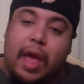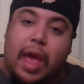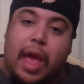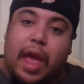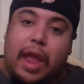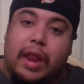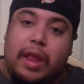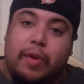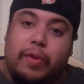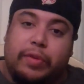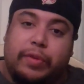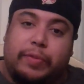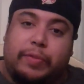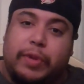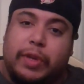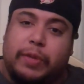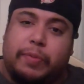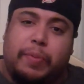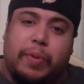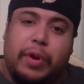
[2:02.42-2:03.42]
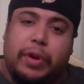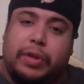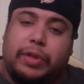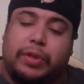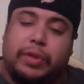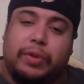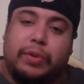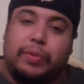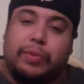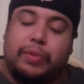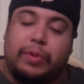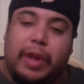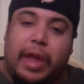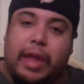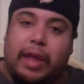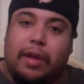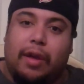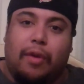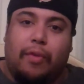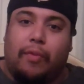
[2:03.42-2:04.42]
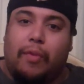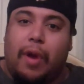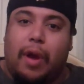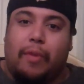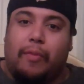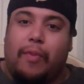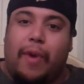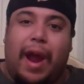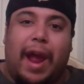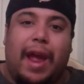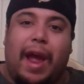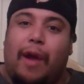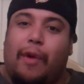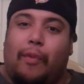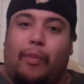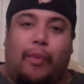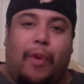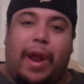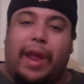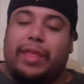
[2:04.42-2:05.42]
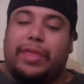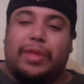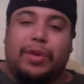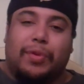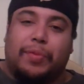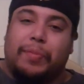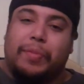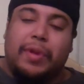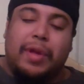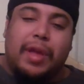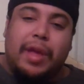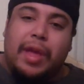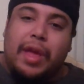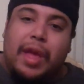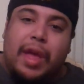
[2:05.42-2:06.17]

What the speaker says: and he was just pushed to like a random